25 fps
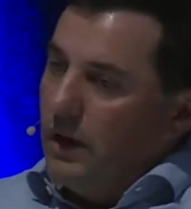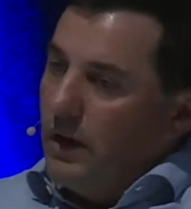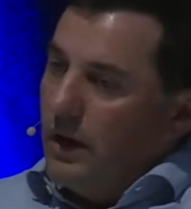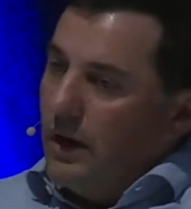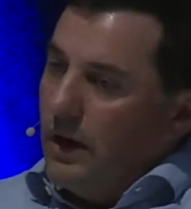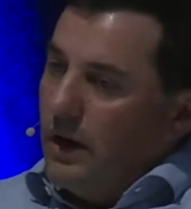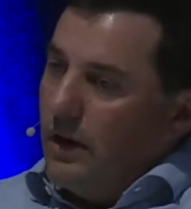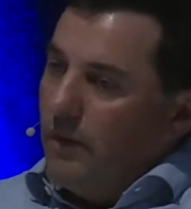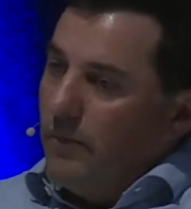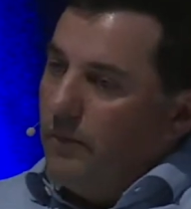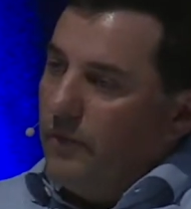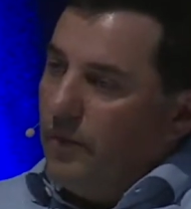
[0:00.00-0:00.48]

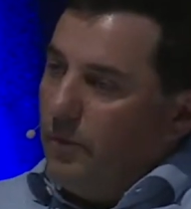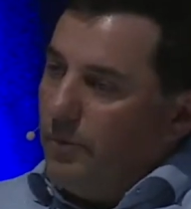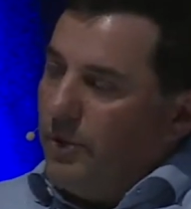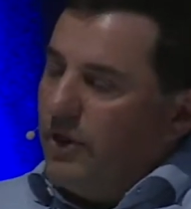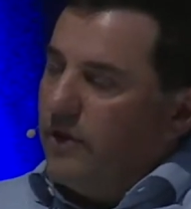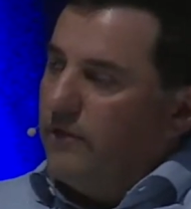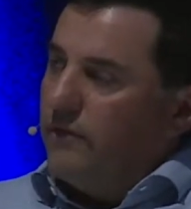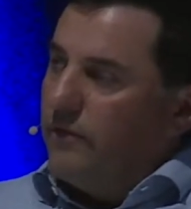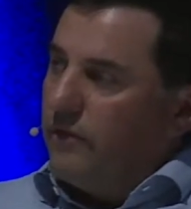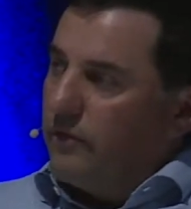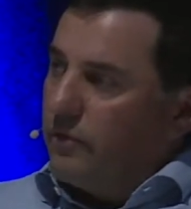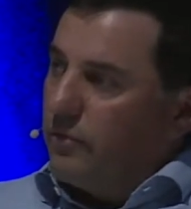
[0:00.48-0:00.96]
The
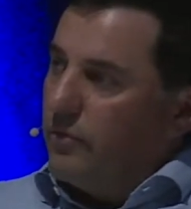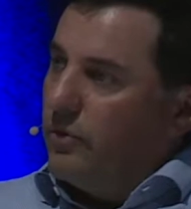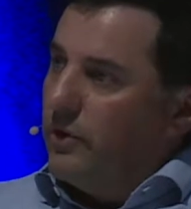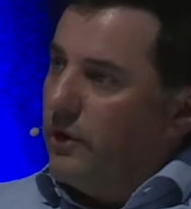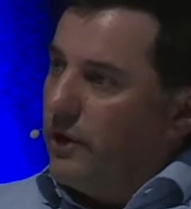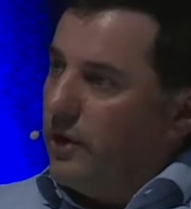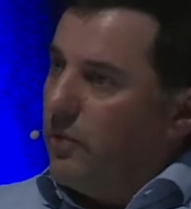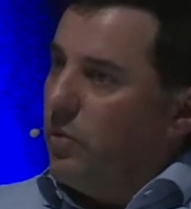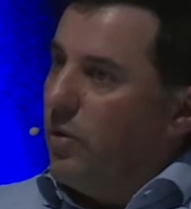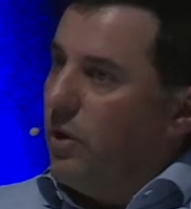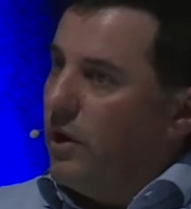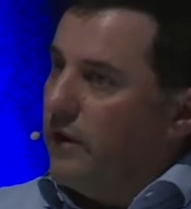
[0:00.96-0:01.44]
benefits are really
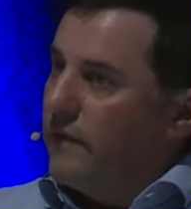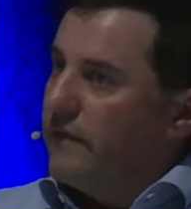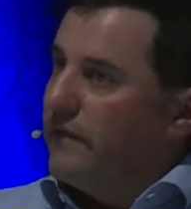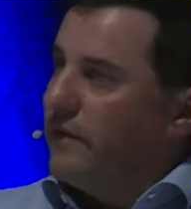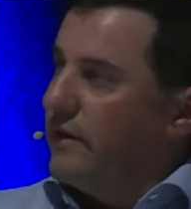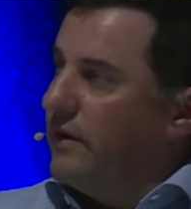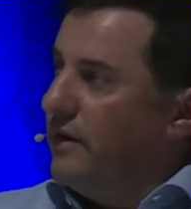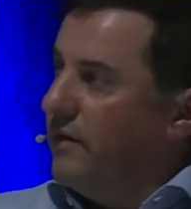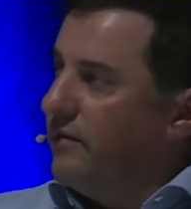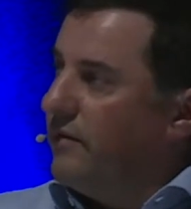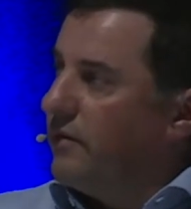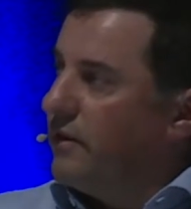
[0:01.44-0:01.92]
quite
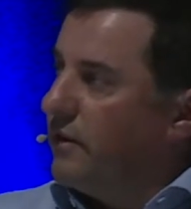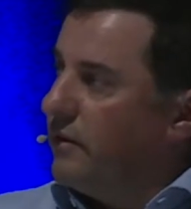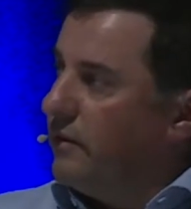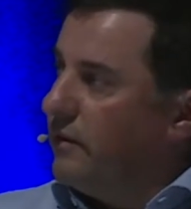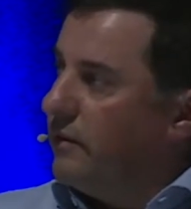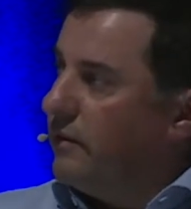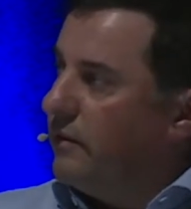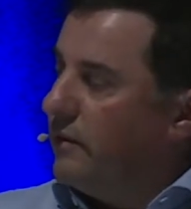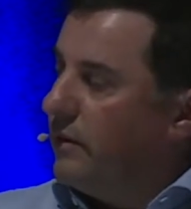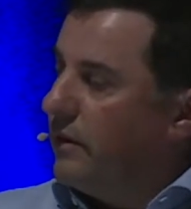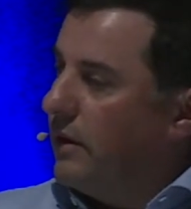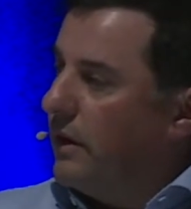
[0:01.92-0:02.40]
significant.